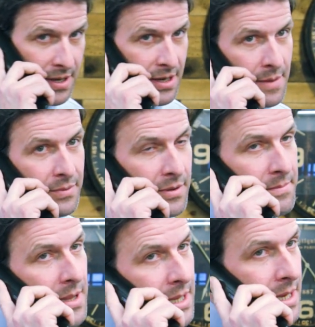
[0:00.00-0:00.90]
a couple of
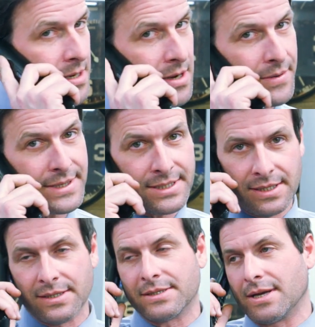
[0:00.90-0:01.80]
million
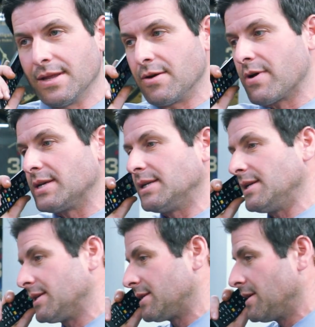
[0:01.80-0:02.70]
notices on the
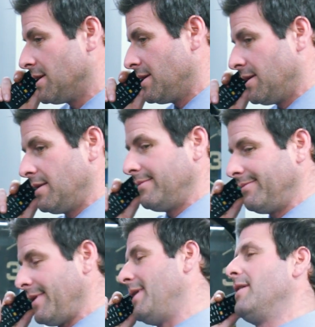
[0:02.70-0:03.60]
residents.
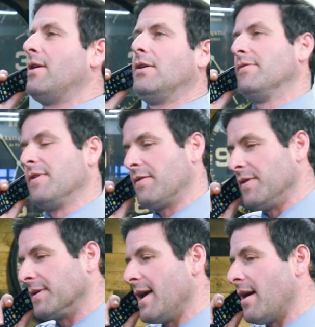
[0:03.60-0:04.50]
Well,
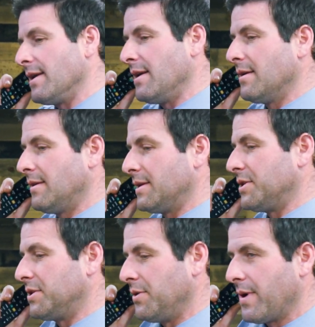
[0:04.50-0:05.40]
Fairfield County, let's
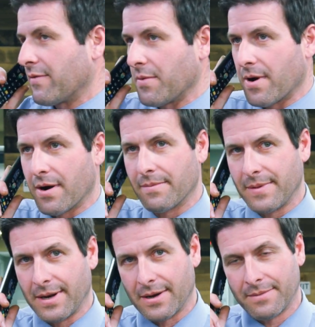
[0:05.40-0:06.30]
just do everywhere,
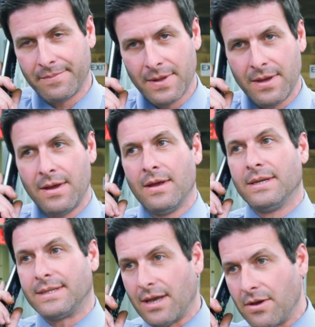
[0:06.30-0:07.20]

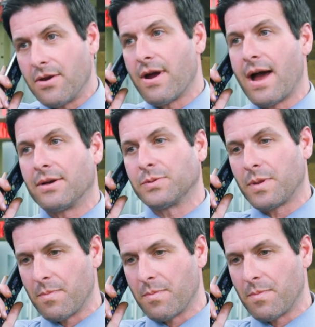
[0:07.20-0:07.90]
Sell your house with